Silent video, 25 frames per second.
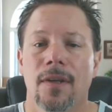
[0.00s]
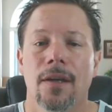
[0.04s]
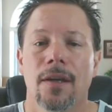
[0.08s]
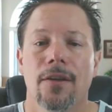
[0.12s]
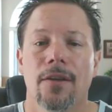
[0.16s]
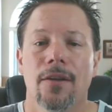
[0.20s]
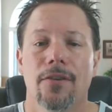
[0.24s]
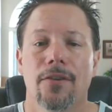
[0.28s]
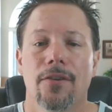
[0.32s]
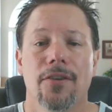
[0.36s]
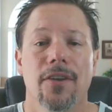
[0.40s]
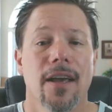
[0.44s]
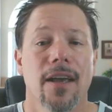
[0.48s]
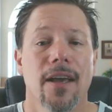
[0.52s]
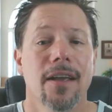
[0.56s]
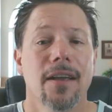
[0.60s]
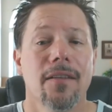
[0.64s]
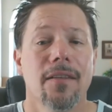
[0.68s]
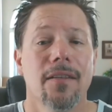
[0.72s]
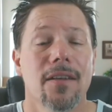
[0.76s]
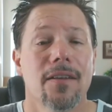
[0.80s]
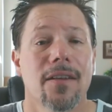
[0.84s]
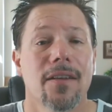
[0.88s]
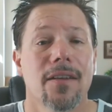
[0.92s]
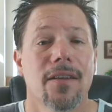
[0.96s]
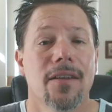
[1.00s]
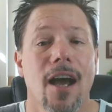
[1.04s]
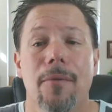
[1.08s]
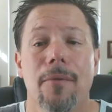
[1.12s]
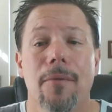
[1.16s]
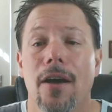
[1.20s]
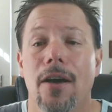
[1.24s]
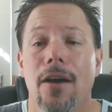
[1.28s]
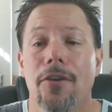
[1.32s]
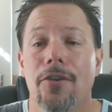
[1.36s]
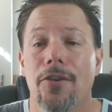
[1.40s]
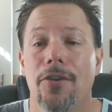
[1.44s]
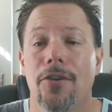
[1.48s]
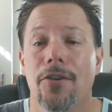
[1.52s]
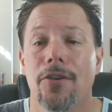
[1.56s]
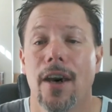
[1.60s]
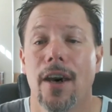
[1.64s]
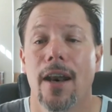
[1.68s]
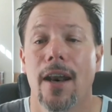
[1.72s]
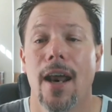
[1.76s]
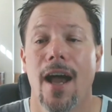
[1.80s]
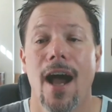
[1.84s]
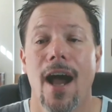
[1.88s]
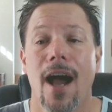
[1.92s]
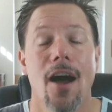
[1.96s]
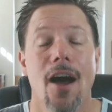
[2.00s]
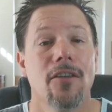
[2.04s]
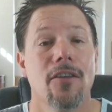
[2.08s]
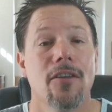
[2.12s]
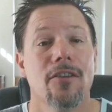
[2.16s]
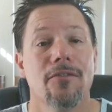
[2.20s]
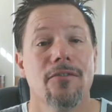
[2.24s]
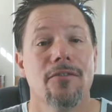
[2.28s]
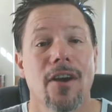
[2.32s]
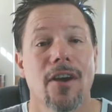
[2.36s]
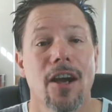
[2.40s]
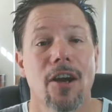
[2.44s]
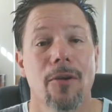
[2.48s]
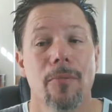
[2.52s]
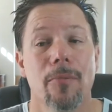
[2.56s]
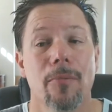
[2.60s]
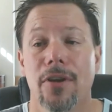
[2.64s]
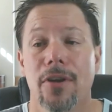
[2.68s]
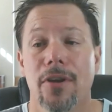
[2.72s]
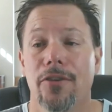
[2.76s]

So taking the time to understand how the environment